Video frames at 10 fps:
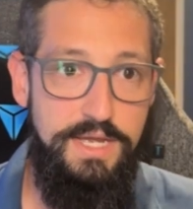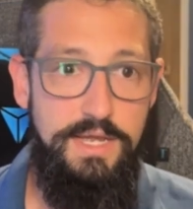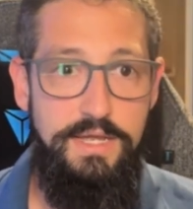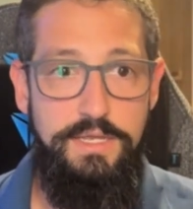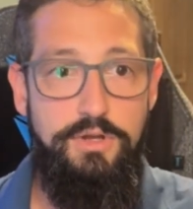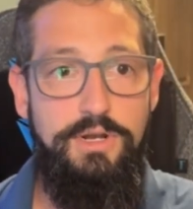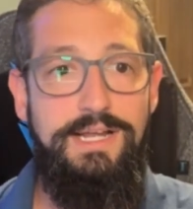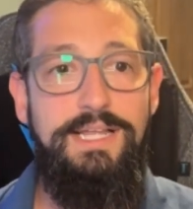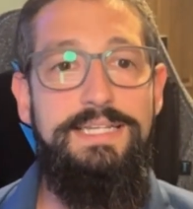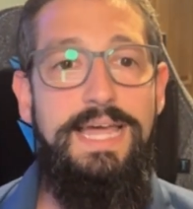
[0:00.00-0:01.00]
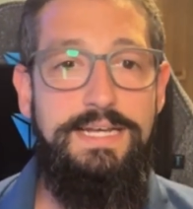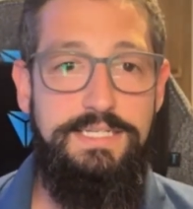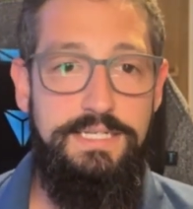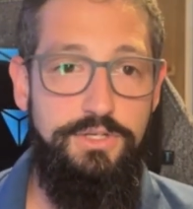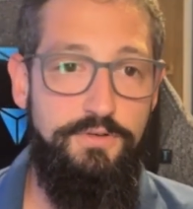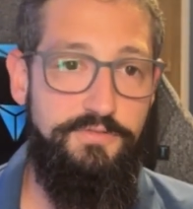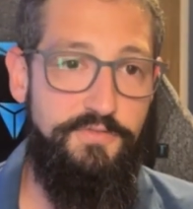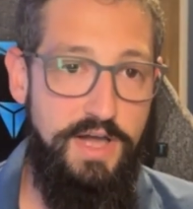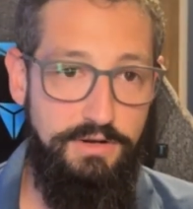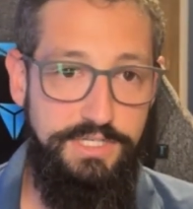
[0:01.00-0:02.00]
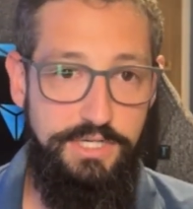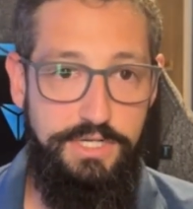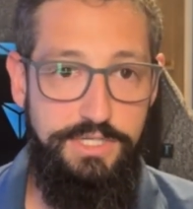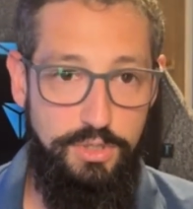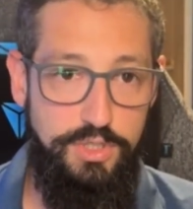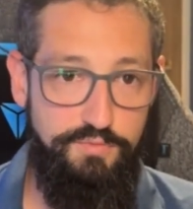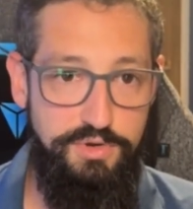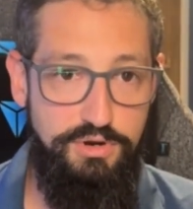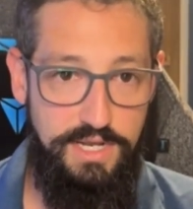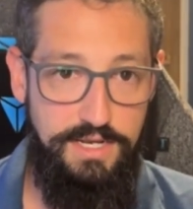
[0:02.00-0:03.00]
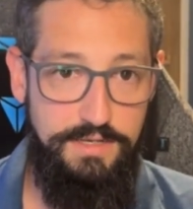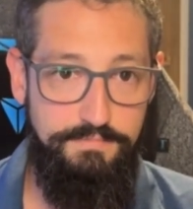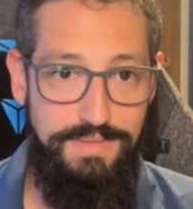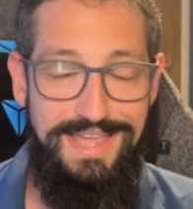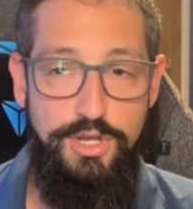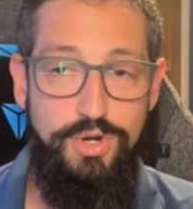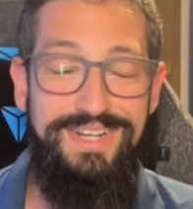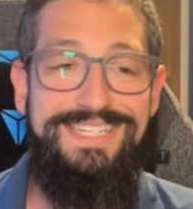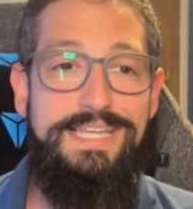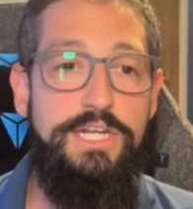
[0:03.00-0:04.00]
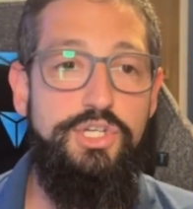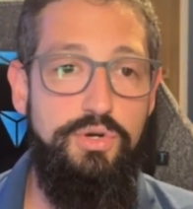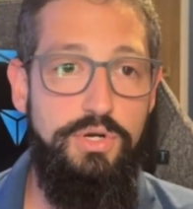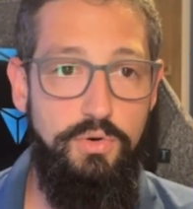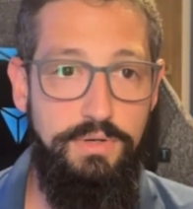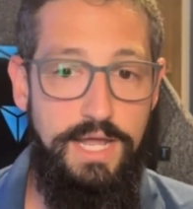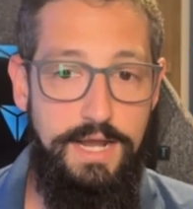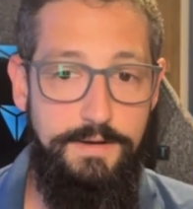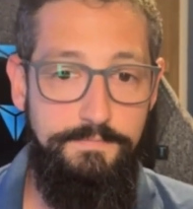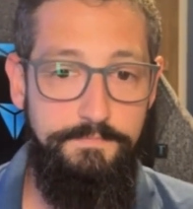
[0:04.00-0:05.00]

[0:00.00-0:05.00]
You're going to collect your final list of concerns from your client, and you're going to set your goal line.